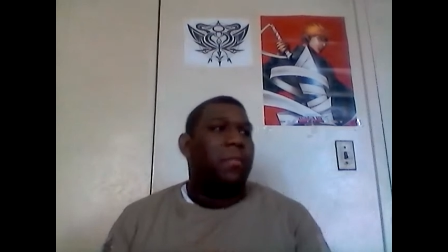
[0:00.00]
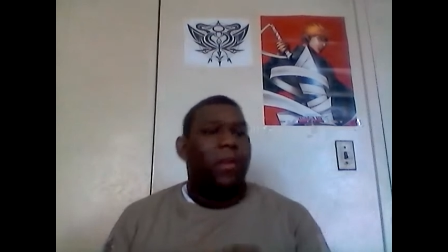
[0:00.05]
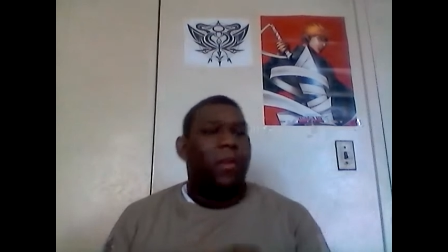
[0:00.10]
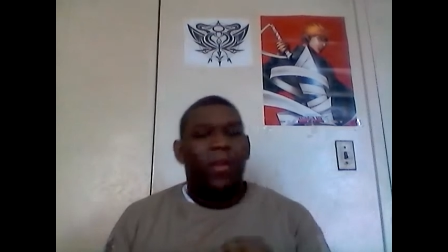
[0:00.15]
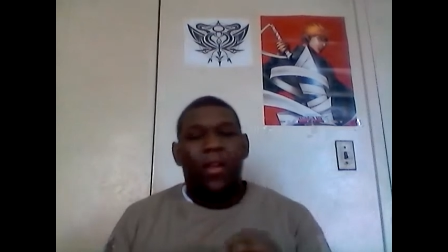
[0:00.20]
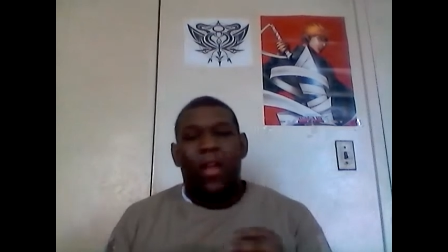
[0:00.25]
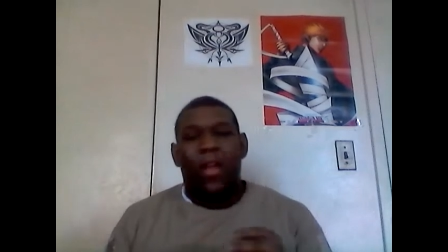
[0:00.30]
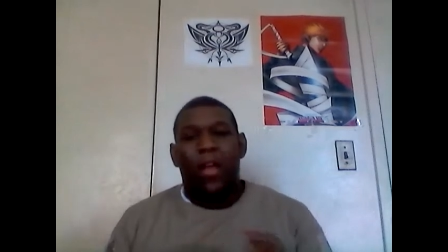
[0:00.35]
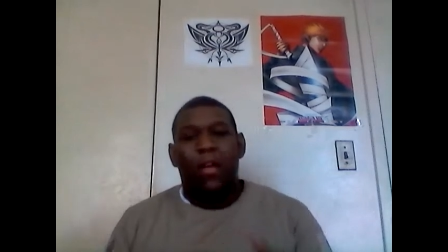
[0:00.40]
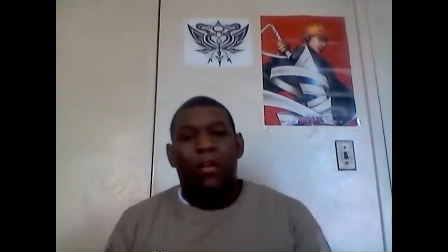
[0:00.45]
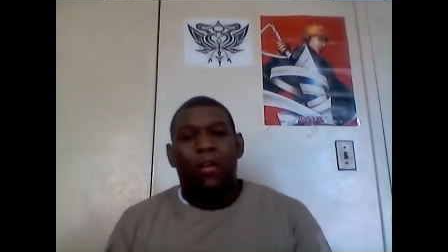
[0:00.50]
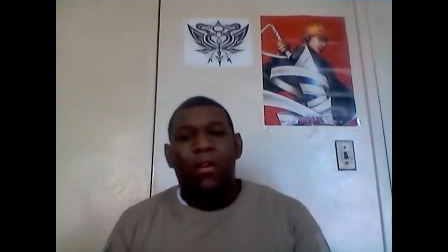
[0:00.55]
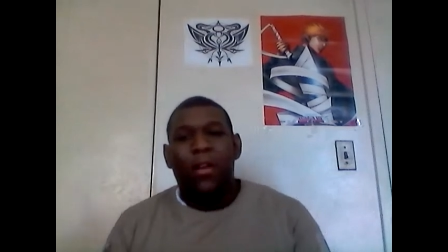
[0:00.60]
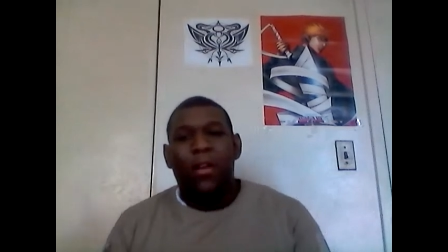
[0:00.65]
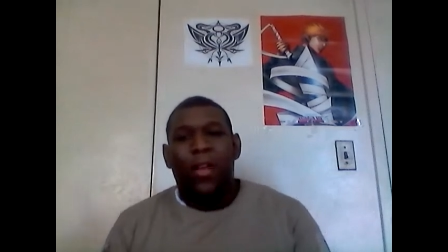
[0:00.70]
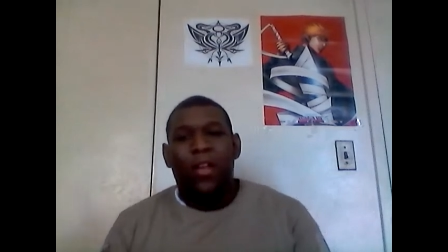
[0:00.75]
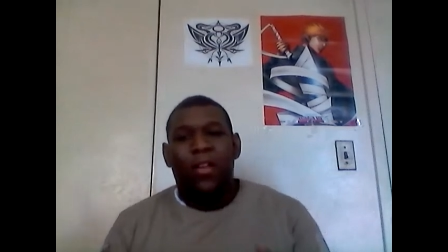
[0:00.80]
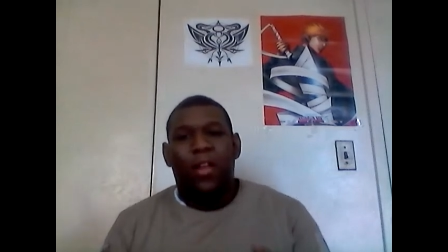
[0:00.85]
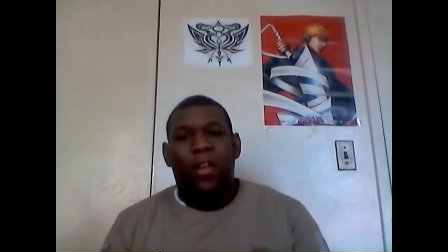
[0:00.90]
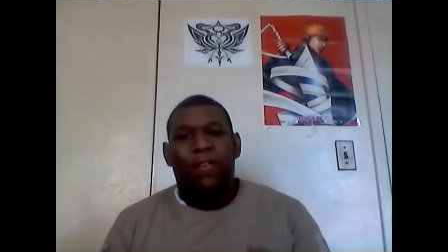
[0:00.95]
But now
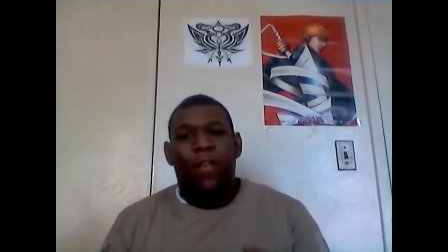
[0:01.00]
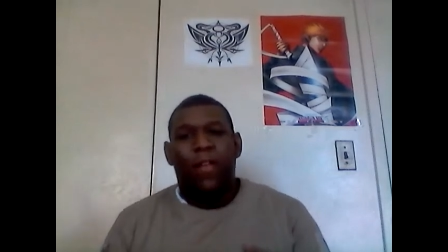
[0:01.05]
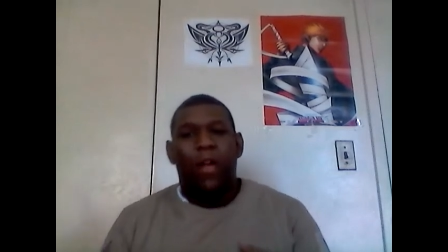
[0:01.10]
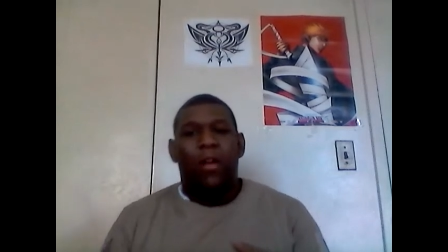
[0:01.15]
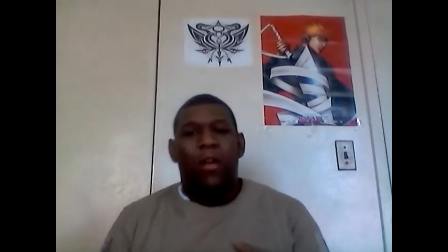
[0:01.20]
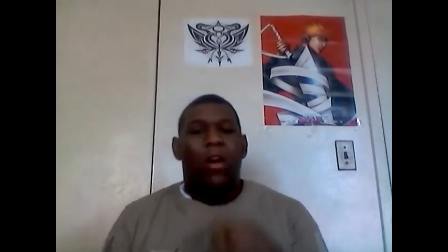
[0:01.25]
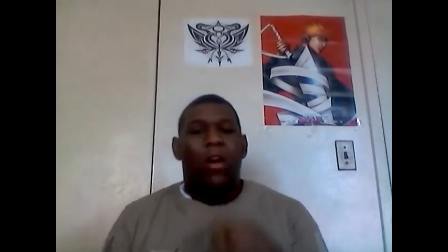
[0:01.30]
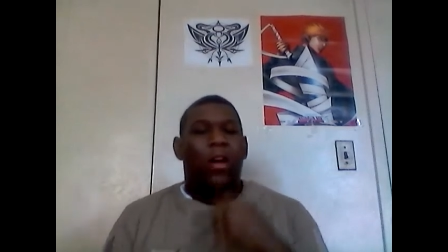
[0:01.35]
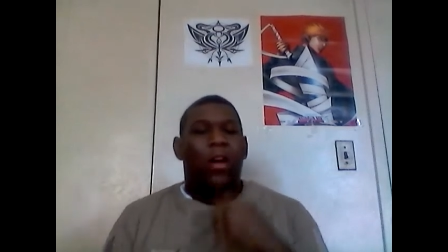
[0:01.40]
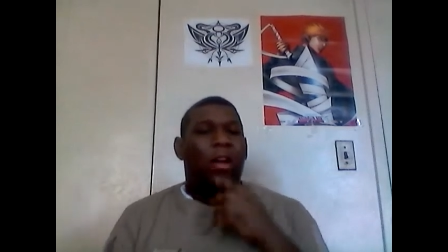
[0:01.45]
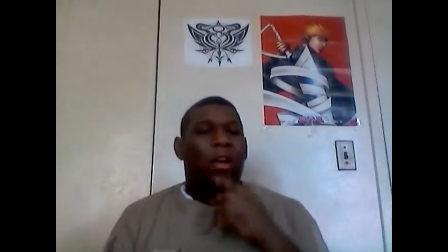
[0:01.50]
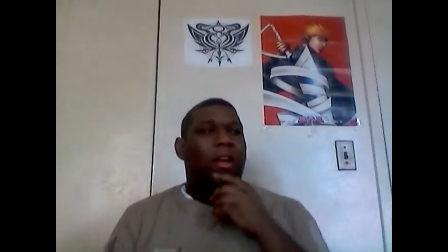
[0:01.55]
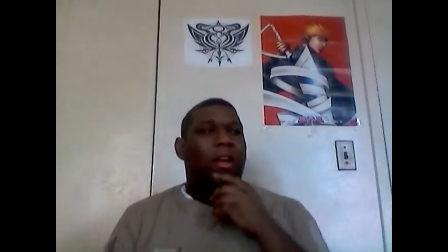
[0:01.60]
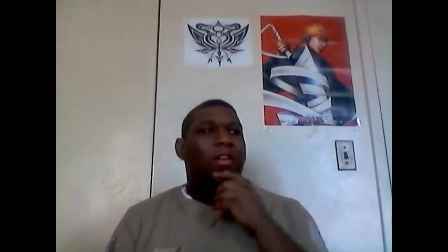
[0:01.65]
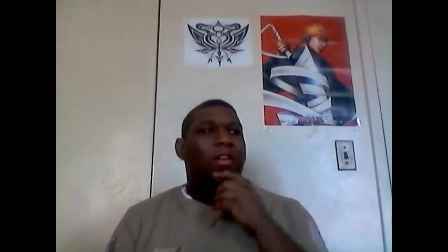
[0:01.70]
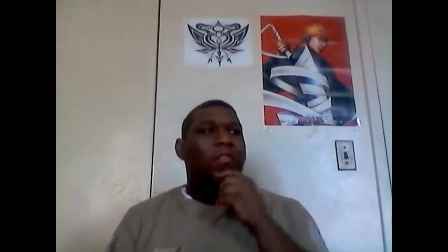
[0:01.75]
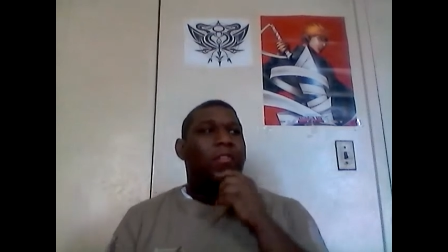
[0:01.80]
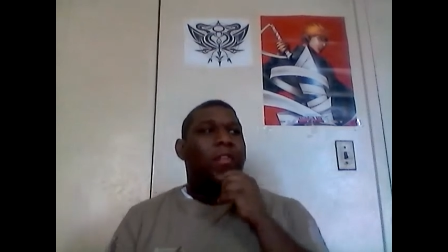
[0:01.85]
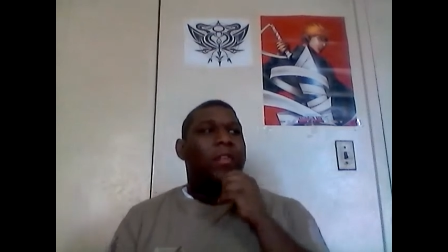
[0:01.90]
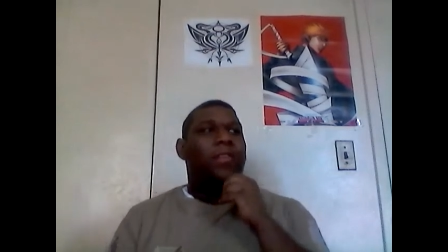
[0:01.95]
it's available
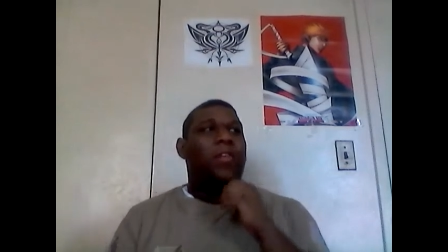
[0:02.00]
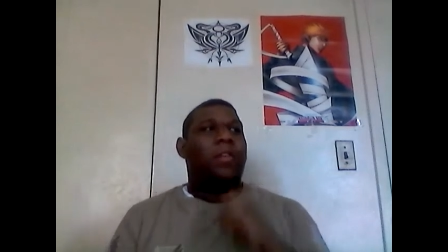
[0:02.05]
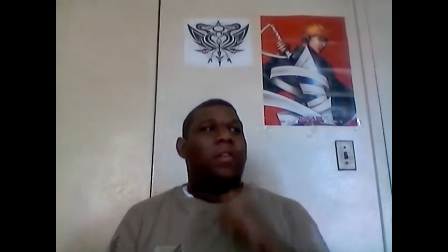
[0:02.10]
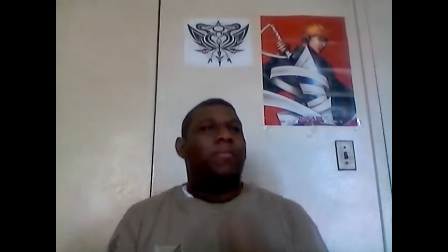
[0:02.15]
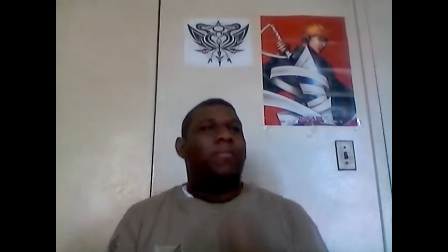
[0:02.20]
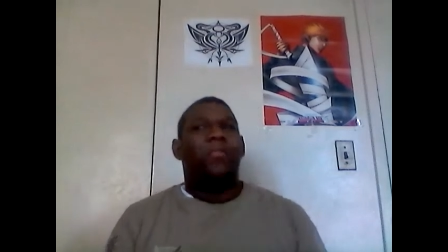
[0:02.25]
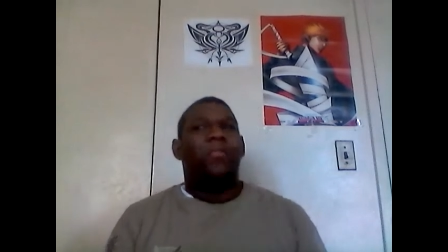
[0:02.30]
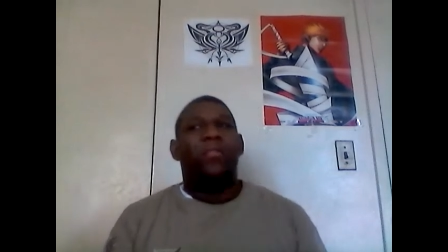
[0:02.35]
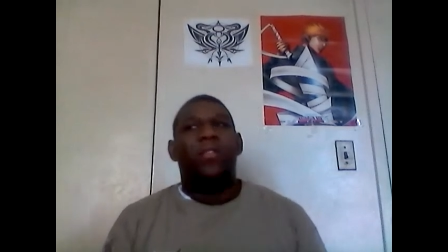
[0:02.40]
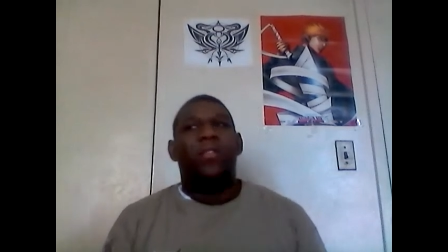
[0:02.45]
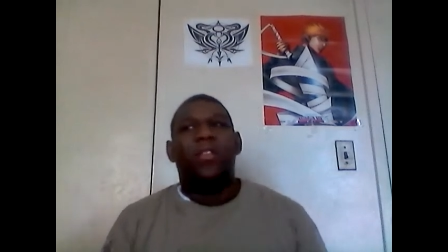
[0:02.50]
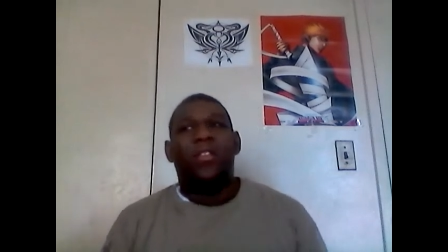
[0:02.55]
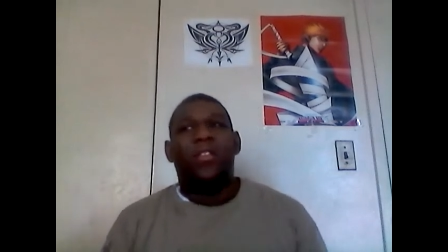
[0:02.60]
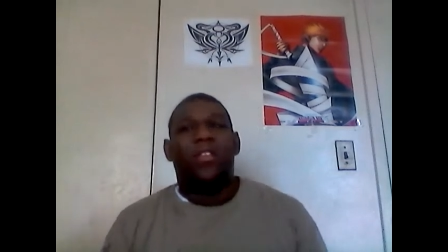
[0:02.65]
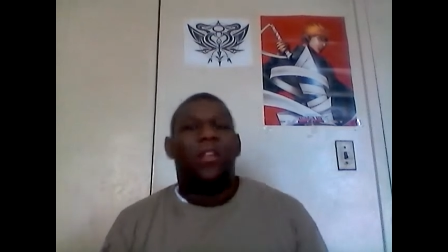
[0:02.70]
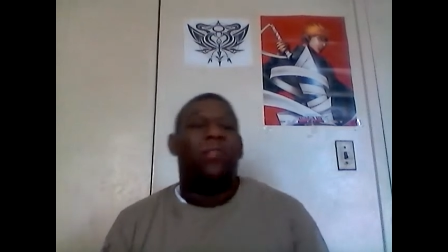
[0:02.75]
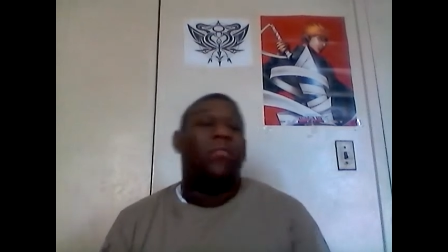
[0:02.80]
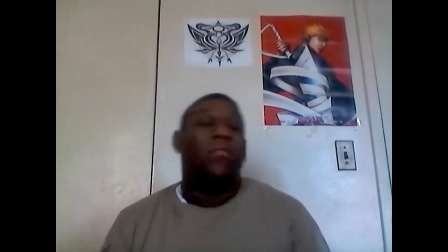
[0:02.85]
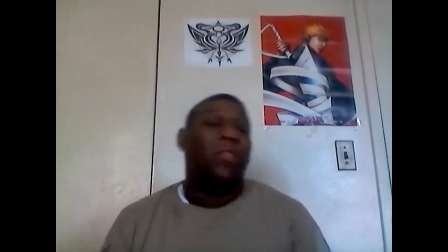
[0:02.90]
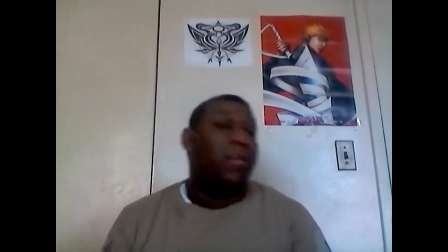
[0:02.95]
online. You have the opportunity to
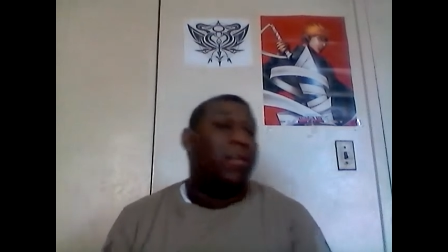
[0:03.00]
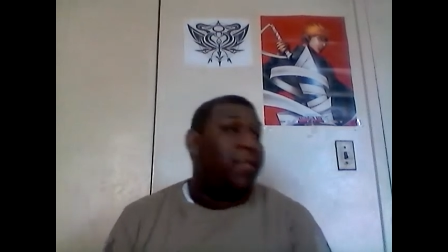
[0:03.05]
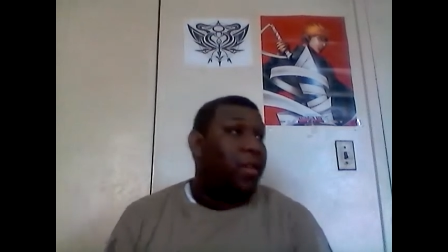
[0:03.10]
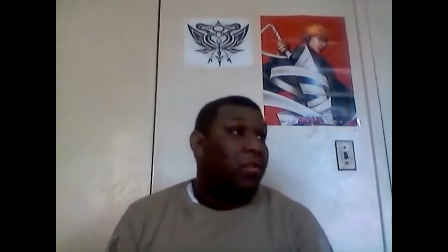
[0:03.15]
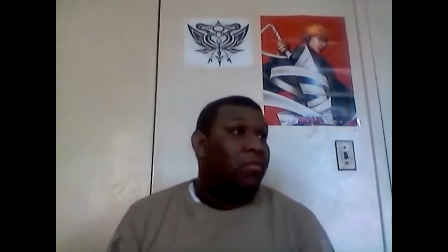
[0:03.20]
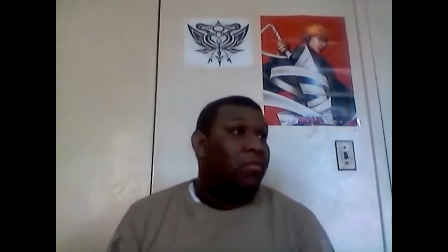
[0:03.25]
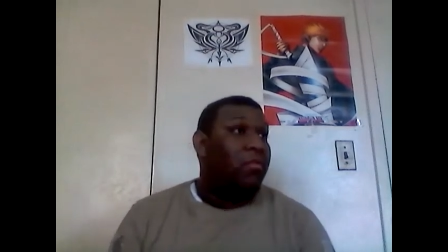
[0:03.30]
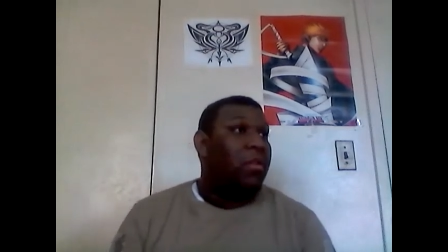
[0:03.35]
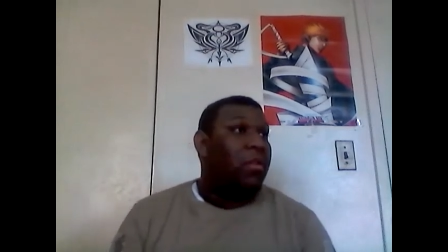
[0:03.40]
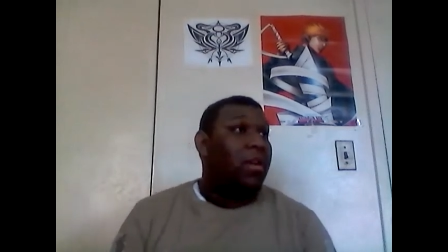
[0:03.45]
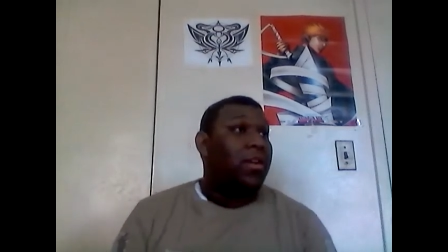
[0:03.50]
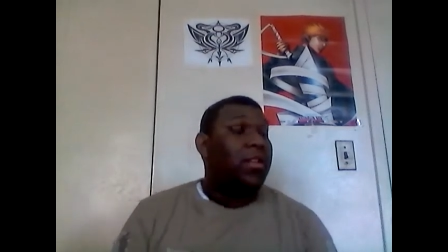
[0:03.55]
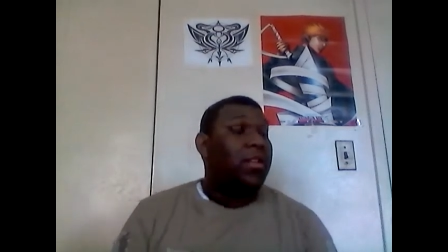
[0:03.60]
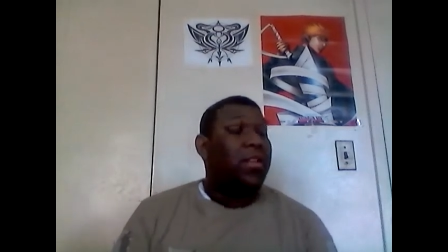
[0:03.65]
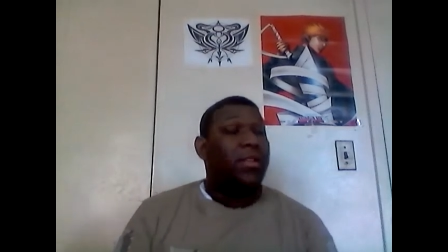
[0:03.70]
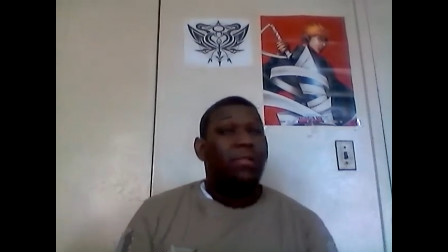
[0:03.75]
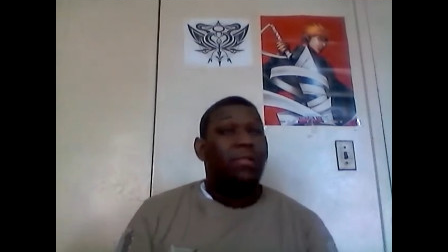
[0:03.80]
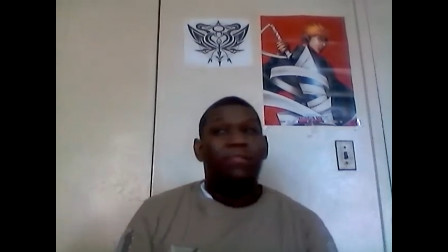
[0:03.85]
see it whenever you want.